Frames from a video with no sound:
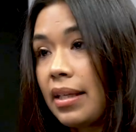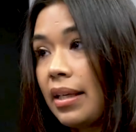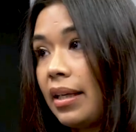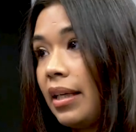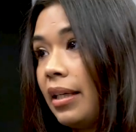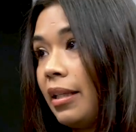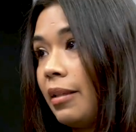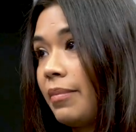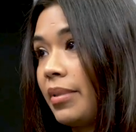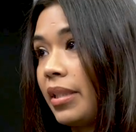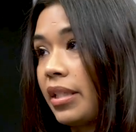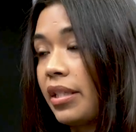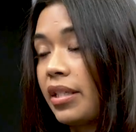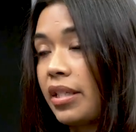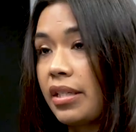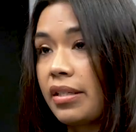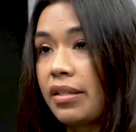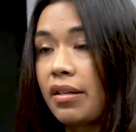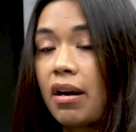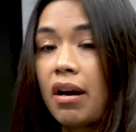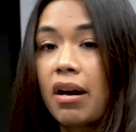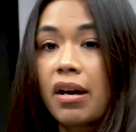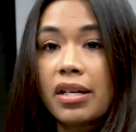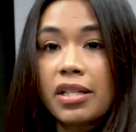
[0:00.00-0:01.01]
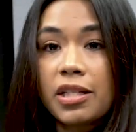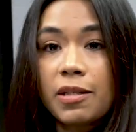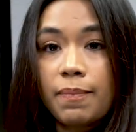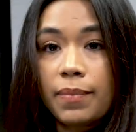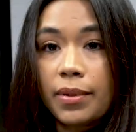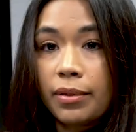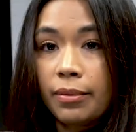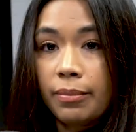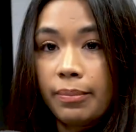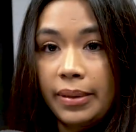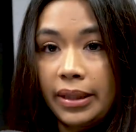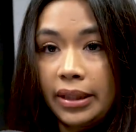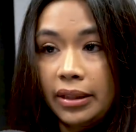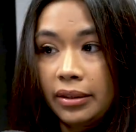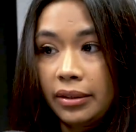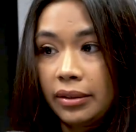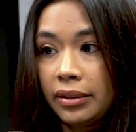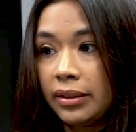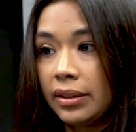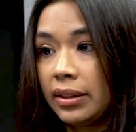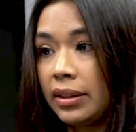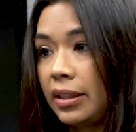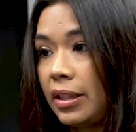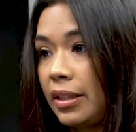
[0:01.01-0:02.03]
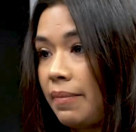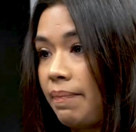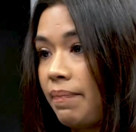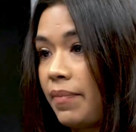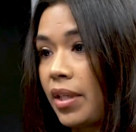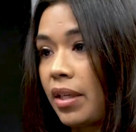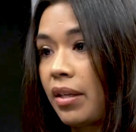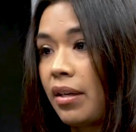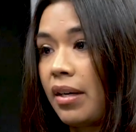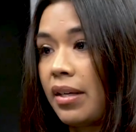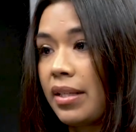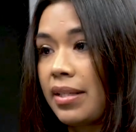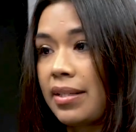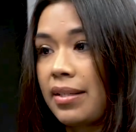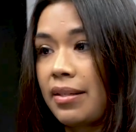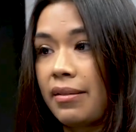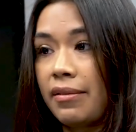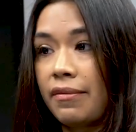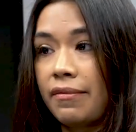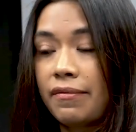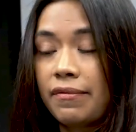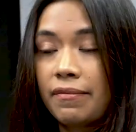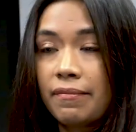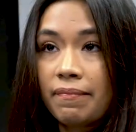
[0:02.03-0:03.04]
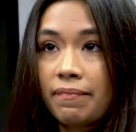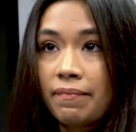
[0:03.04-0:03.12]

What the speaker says: such as hospital bills and the cost of